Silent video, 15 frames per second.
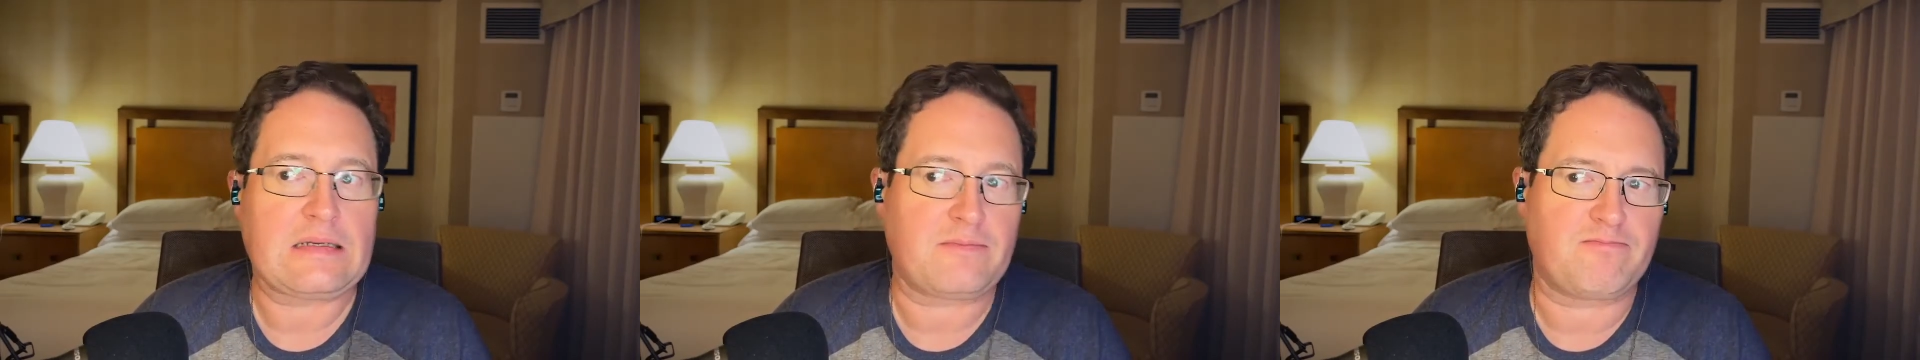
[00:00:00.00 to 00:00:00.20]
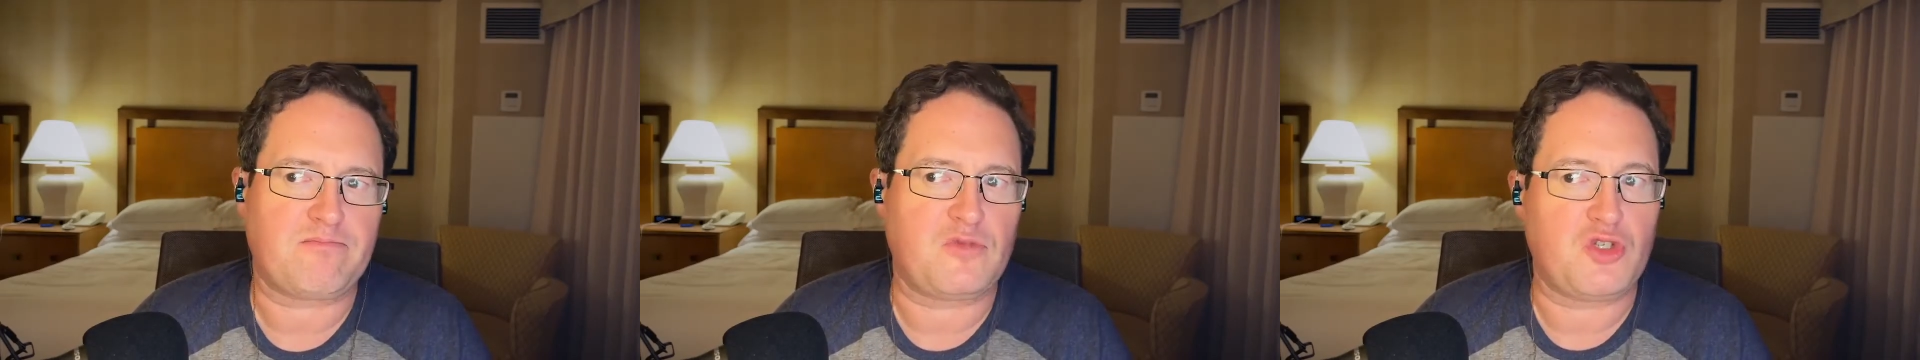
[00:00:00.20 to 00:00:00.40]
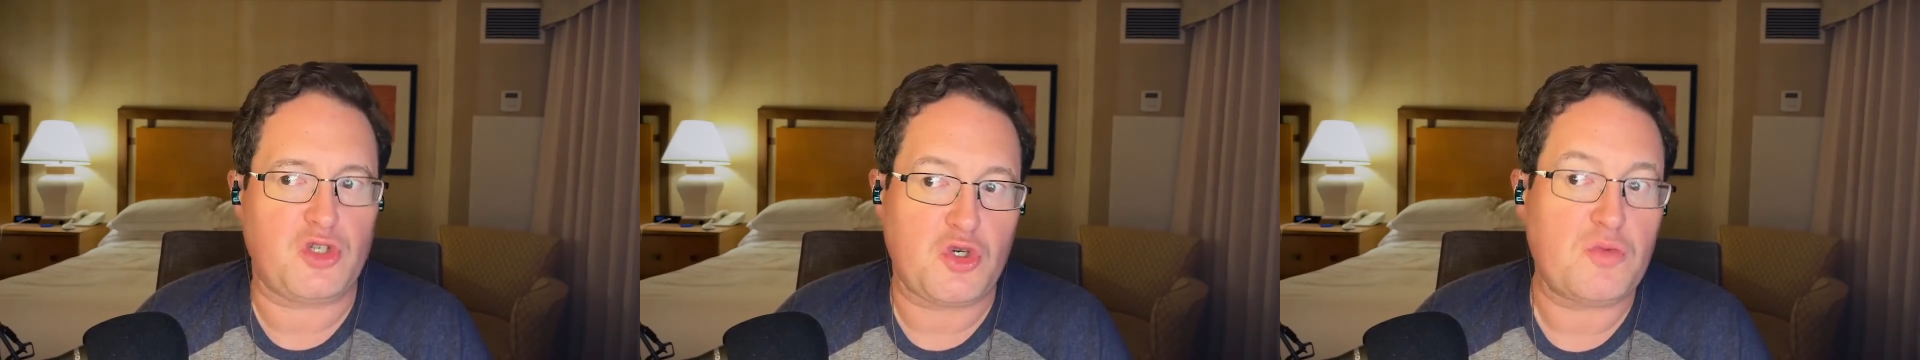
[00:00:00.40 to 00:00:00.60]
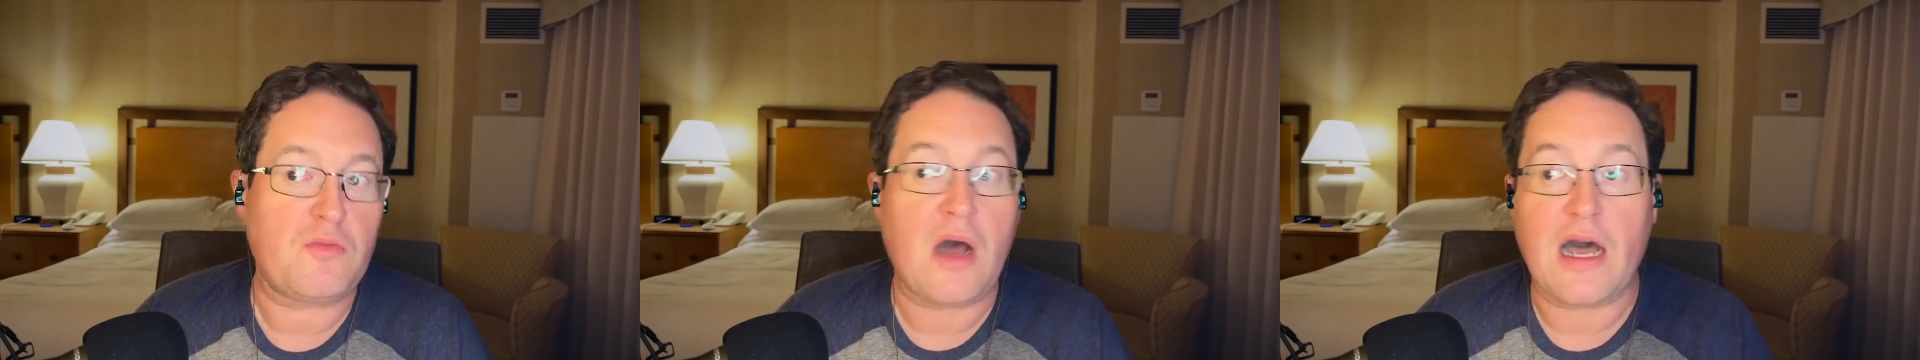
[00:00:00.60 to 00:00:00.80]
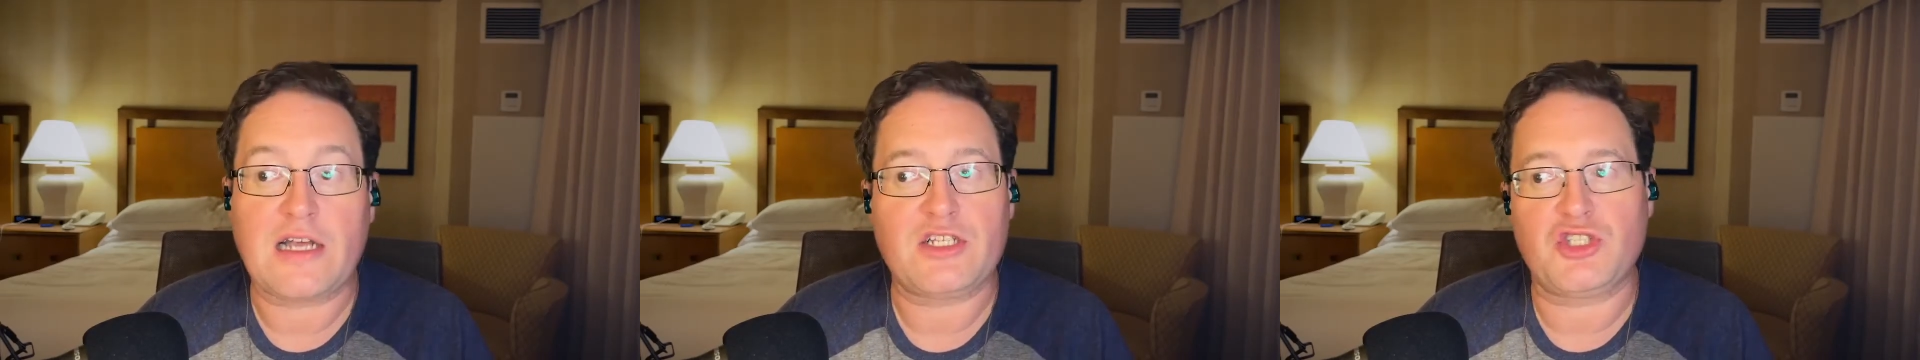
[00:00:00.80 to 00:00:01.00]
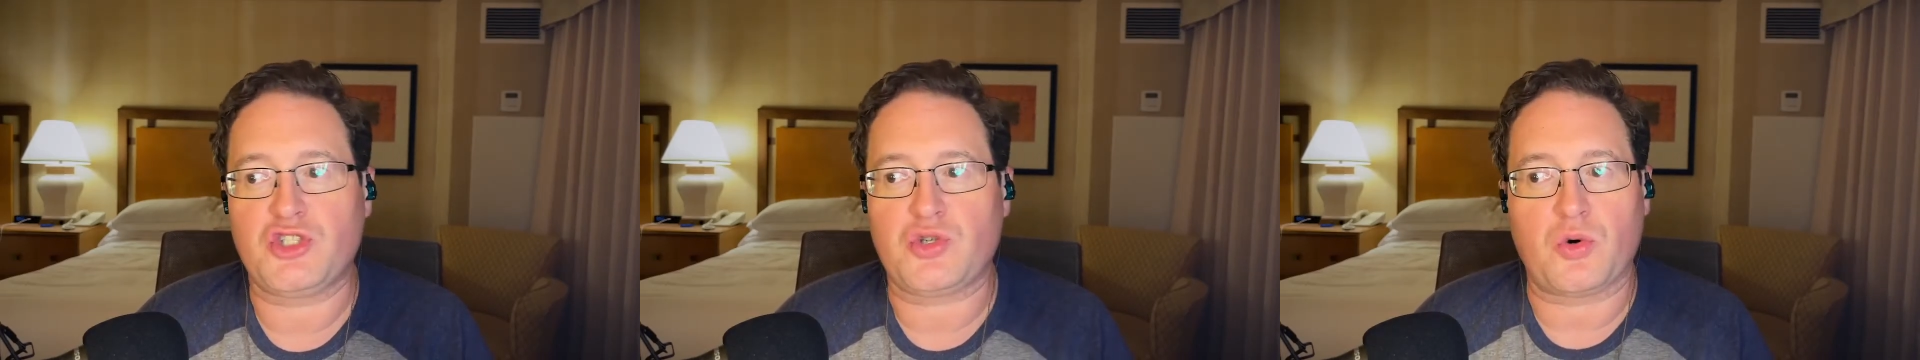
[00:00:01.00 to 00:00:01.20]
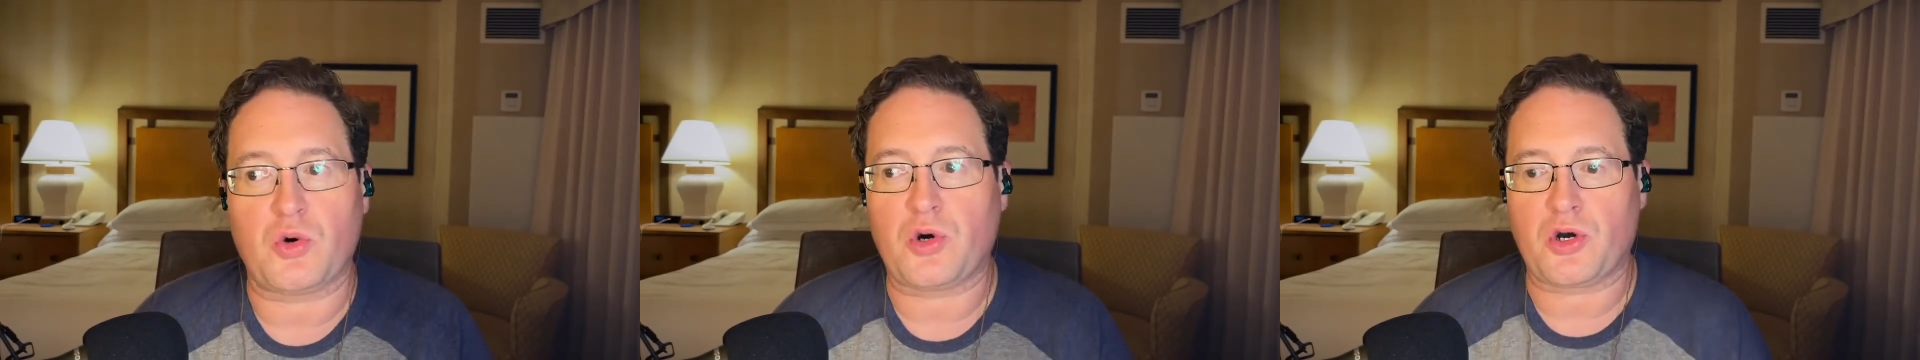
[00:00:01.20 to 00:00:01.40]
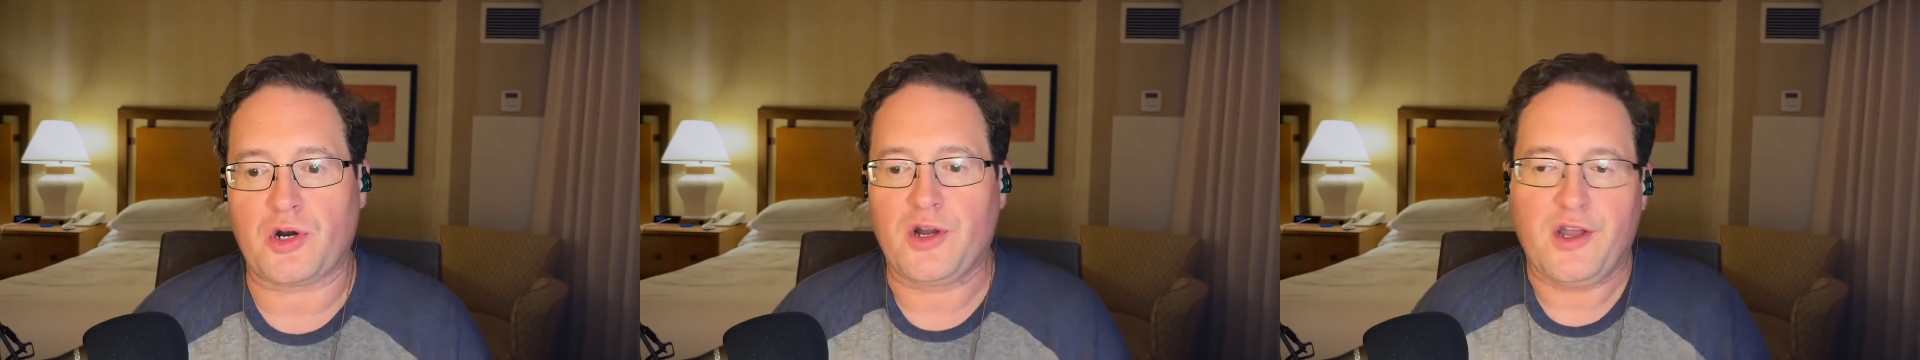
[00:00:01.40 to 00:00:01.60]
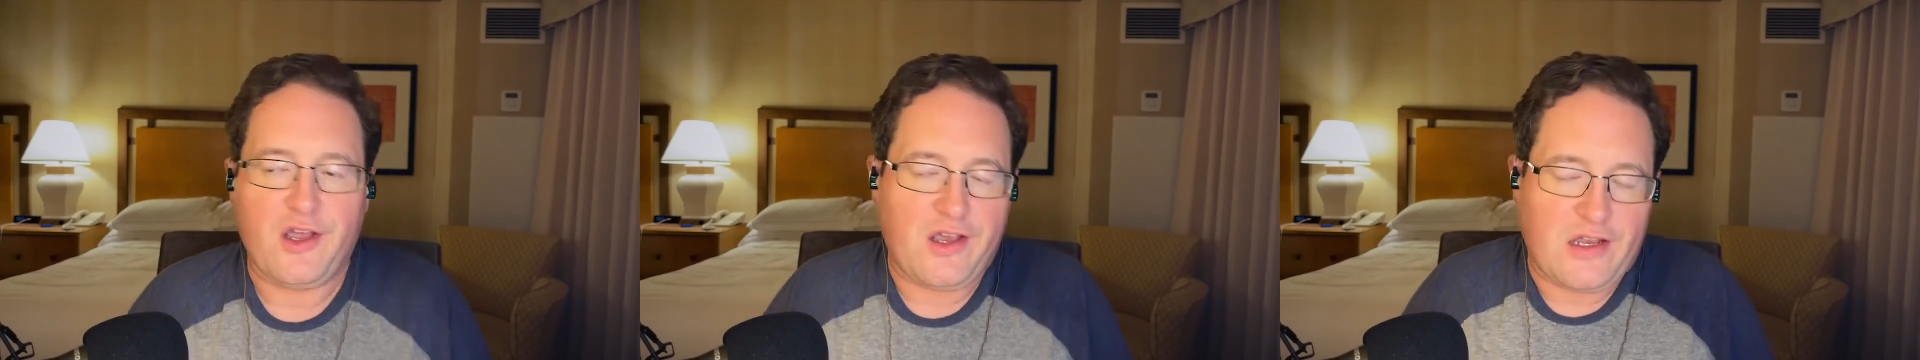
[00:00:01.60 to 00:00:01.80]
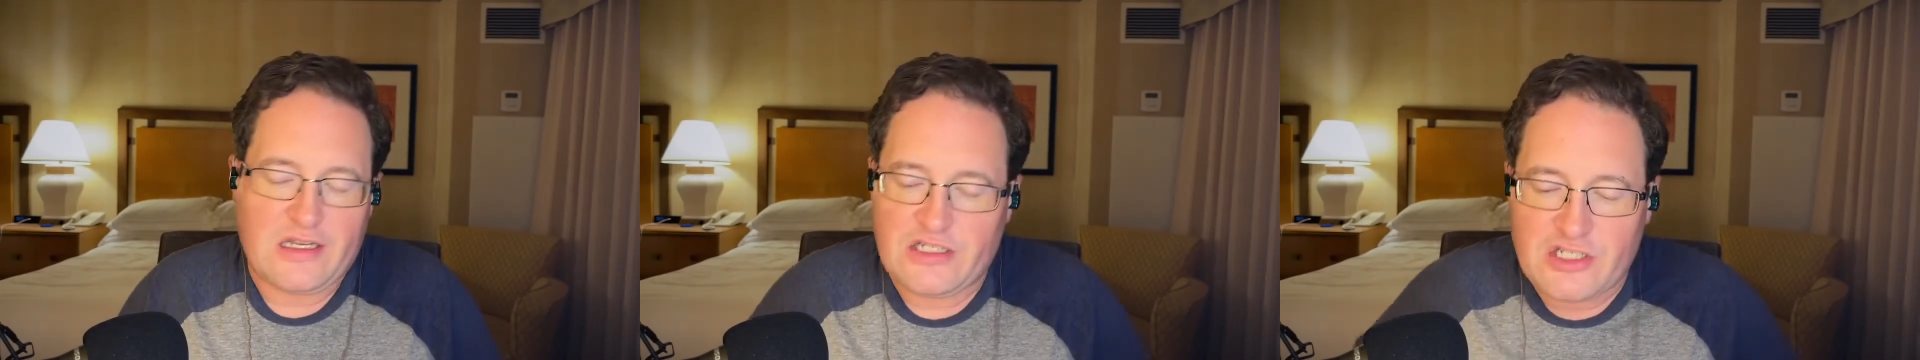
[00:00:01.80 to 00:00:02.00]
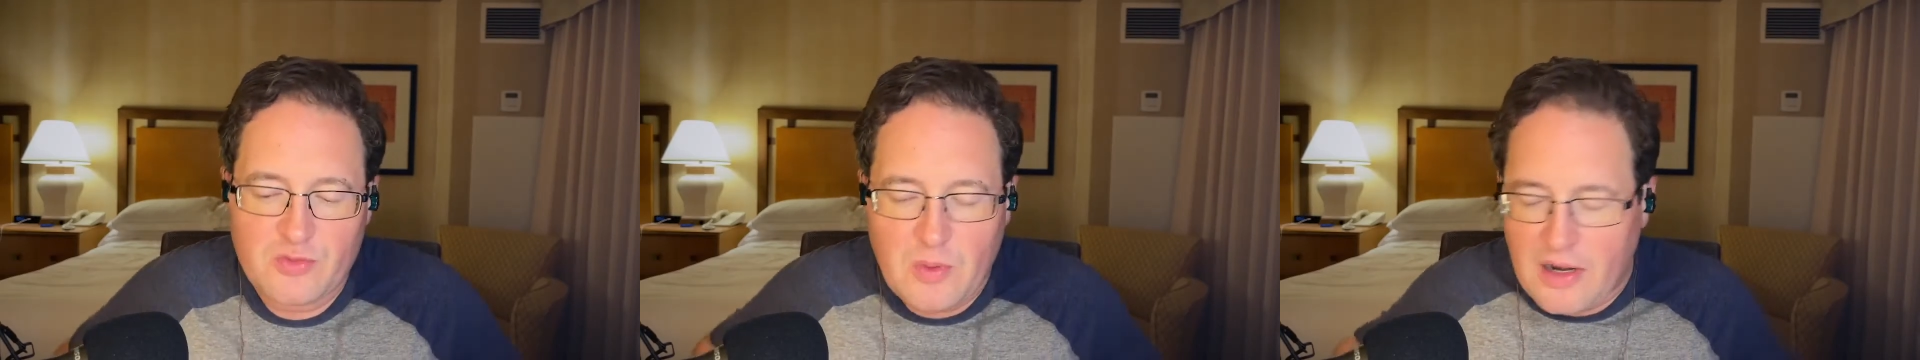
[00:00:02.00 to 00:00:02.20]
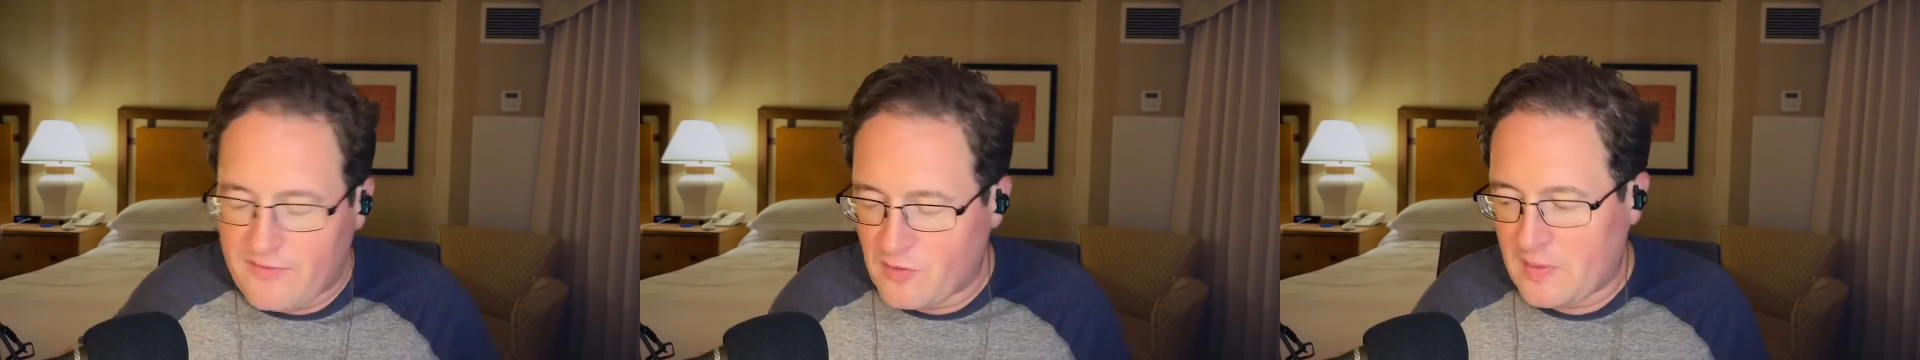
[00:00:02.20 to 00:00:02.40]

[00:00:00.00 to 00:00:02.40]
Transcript: too much, or just whatever